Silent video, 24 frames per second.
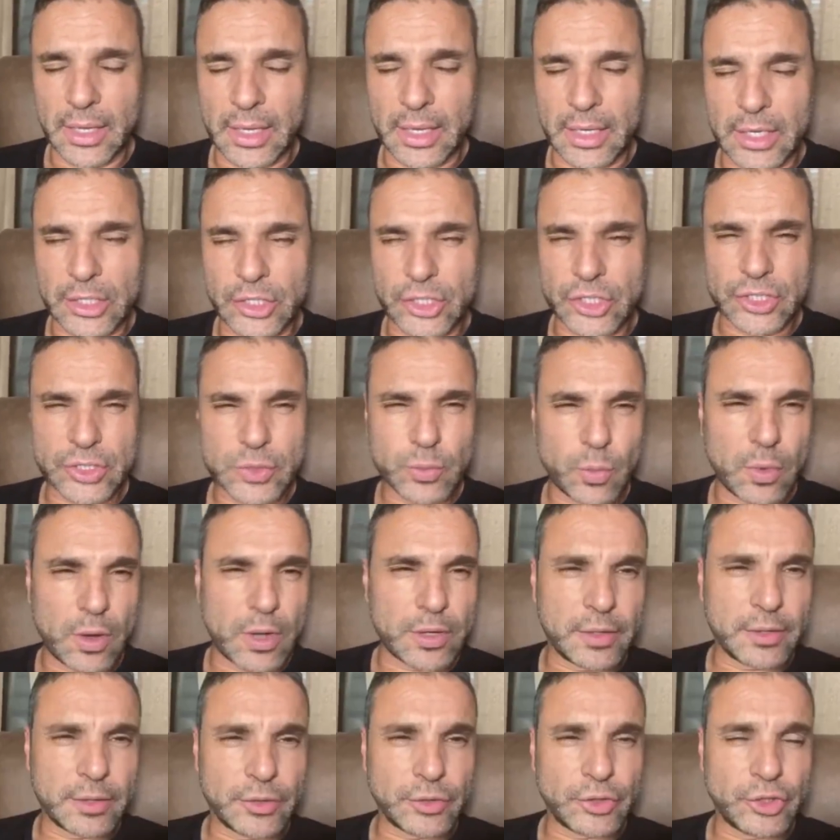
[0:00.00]
Just wanted
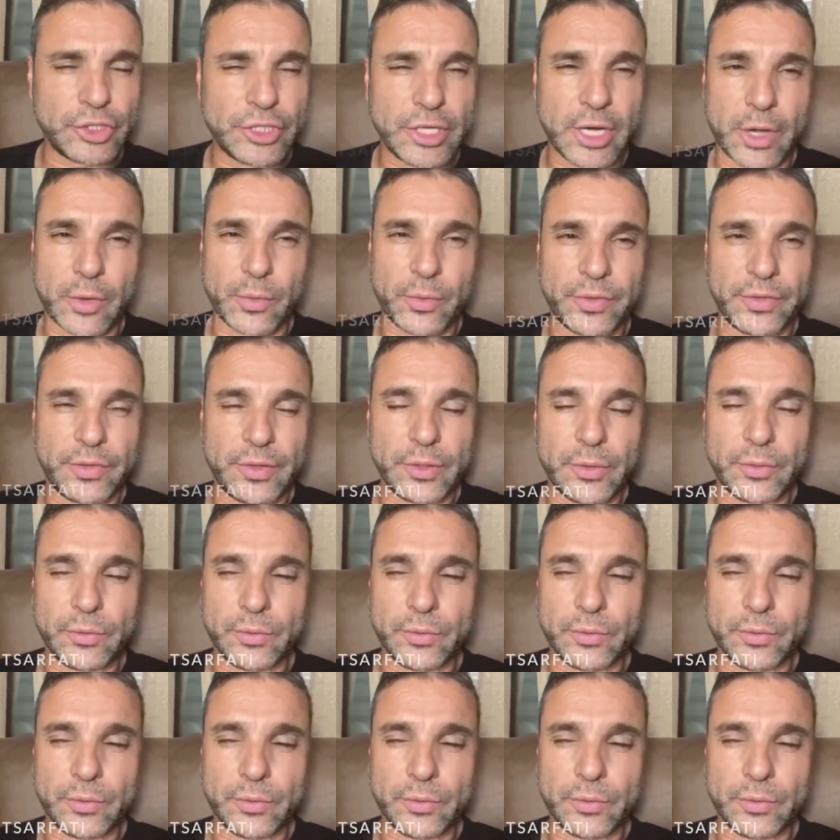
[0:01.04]
to share with you